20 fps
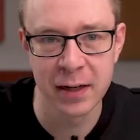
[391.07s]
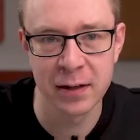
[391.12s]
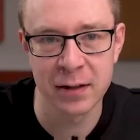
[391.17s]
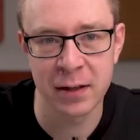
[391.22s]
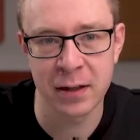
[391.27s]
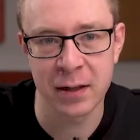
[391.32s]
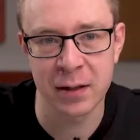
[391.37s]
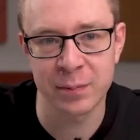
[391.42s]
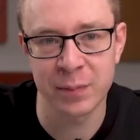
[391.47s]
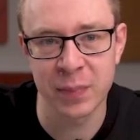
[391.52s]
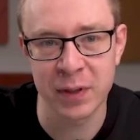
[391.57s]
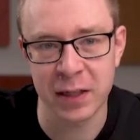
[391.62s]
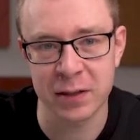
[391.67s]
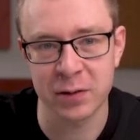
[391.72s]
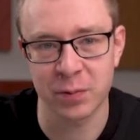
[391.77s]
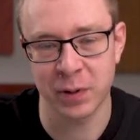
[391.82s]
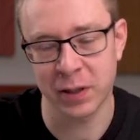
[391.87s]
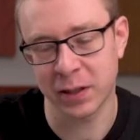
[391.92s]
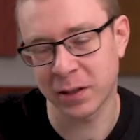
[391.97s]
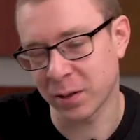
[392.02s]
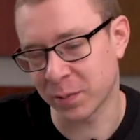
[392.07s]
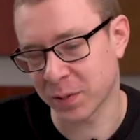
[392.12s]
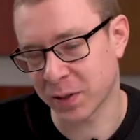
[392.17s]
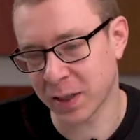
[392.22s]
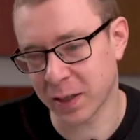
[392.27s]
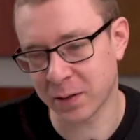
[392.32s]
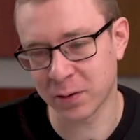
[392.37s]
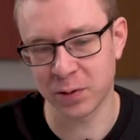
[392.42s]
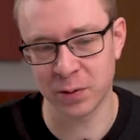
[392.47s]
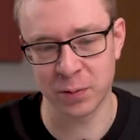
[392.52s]
um, but that's what it comes
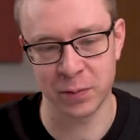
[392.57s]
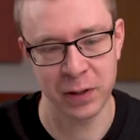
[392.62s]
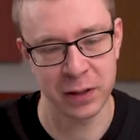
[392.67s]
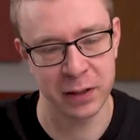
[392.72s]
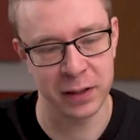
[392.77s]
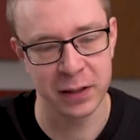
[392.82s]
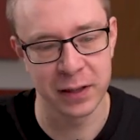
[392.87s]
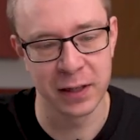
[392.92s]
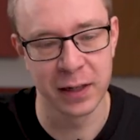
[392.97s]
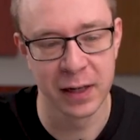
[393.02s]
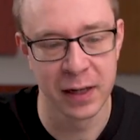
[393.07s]
down to really.